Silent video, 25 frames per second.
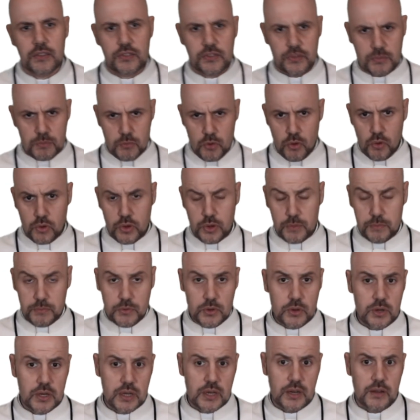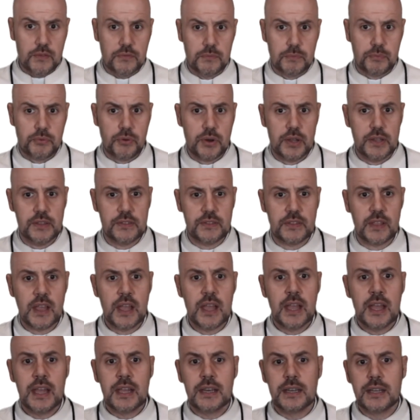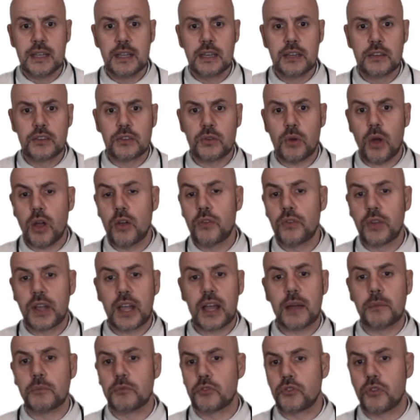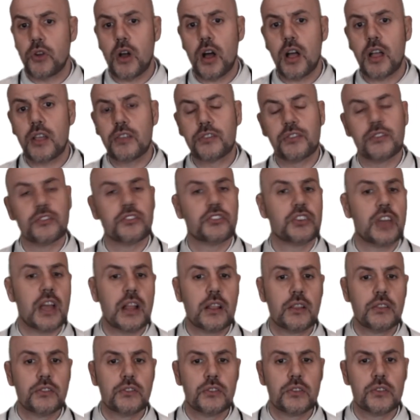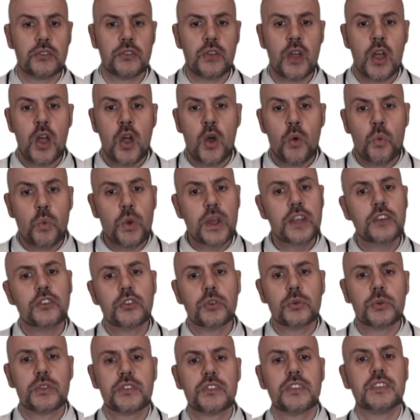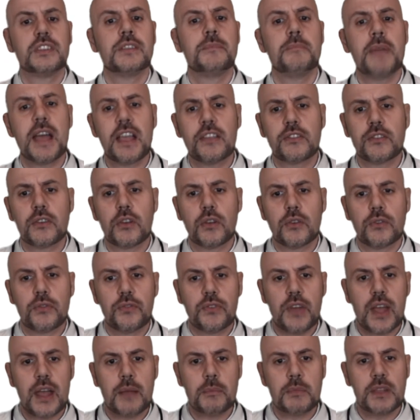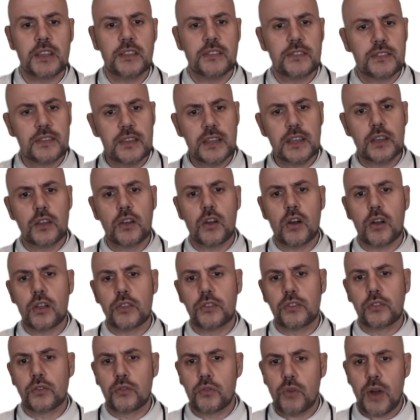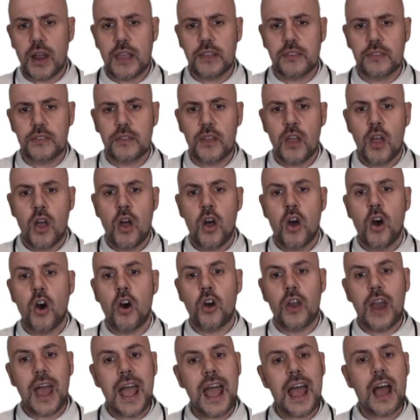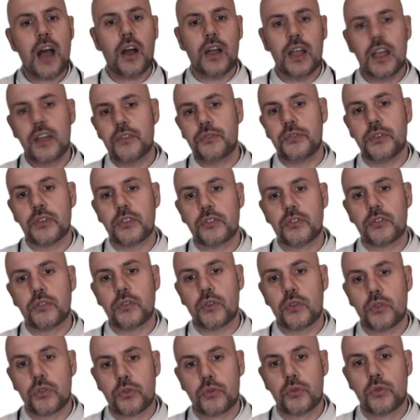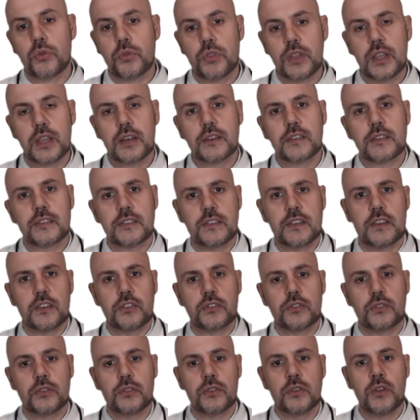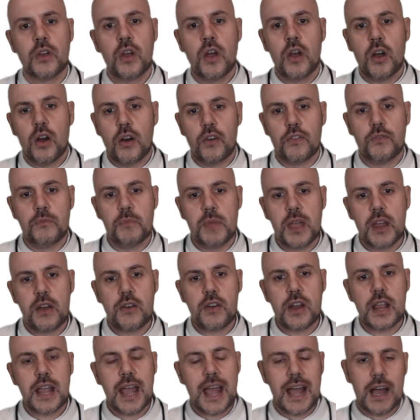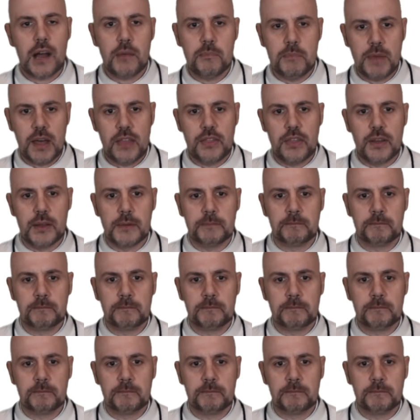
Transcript: small community of priests needed to overcome trials and challenges, we too as a de Mazenod family seek God's grace on our efforts through the intercession of Mary, our Mother.